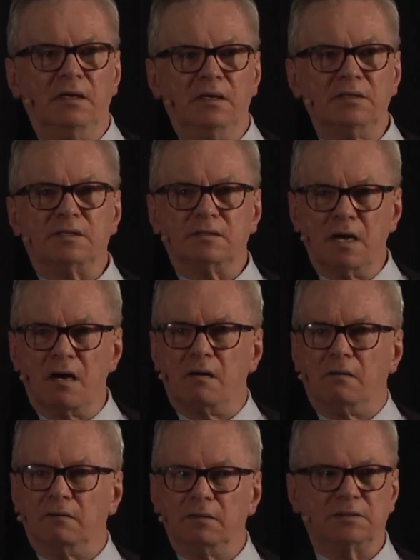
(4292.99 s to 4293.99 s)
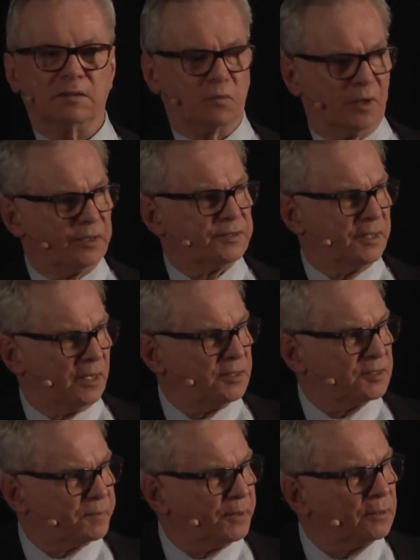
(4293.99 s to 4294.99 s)
He said, no. He said, where's the
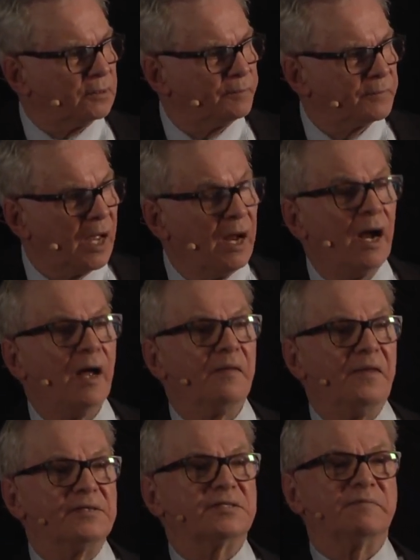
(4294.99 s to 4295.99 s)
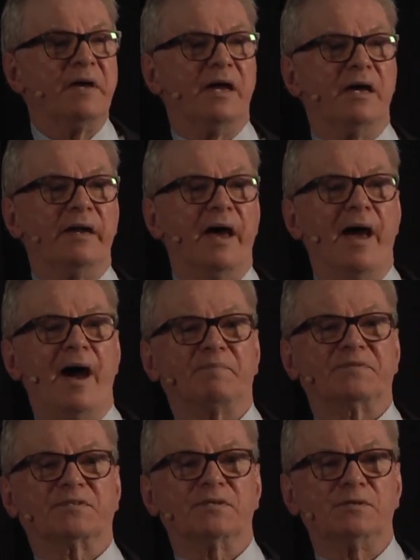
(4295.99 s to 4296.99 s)
iceberg? This man
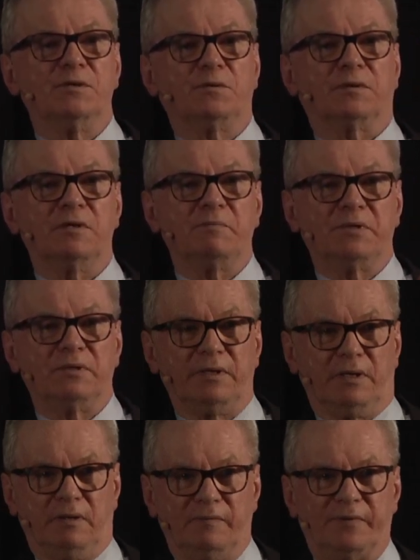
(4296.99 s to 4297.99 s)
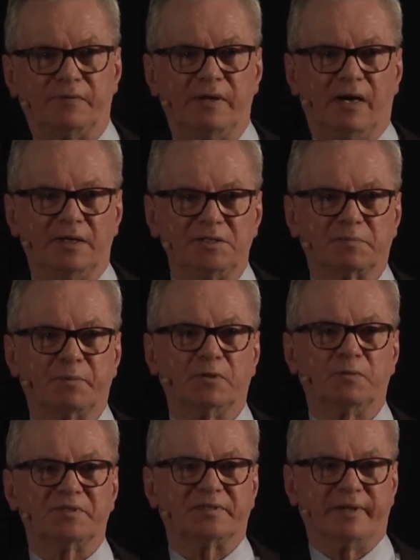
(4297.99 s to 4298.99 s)
absolutely believed that the iceberg
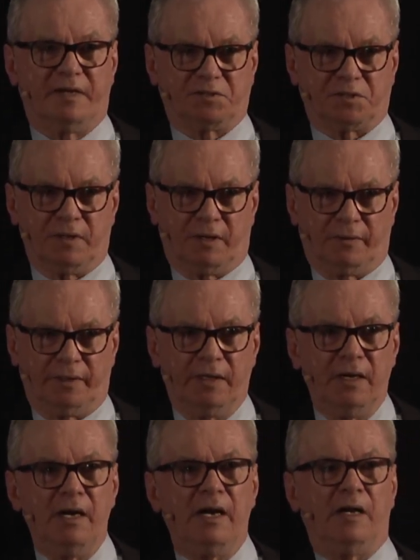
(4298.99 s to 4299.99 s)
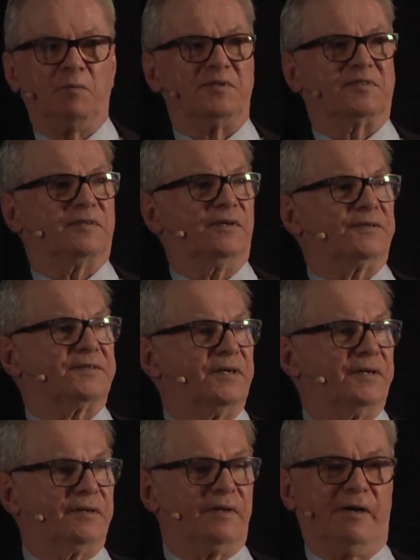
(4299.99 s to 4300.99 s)
was stationary and was still
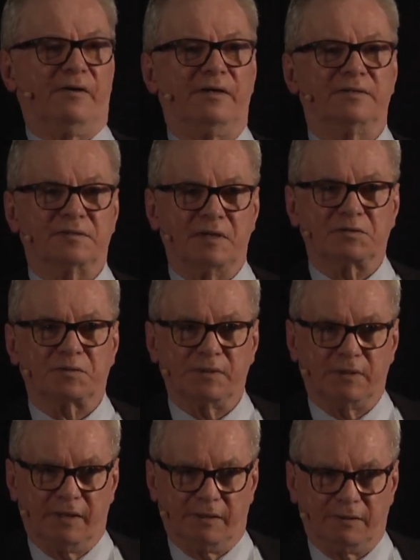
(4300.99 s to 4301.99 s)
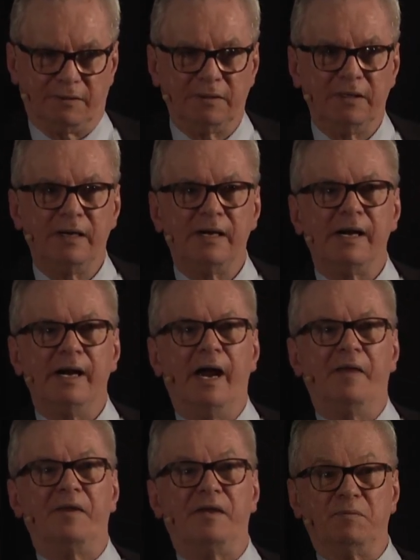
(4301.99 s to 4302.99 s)
sitting there a century later
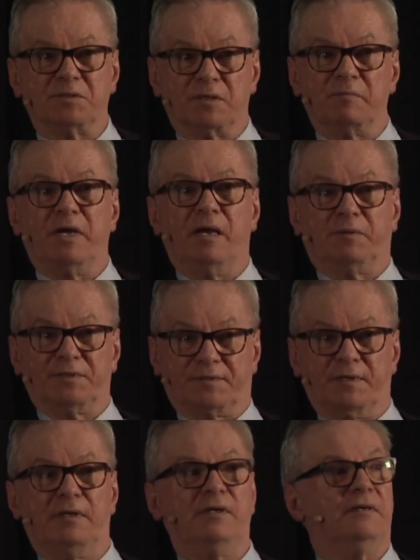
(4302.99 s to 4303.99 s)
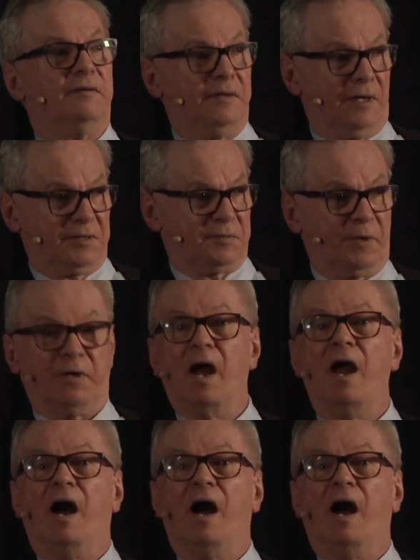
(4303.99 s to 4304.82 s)
and that he was going to be able to see the iceberg.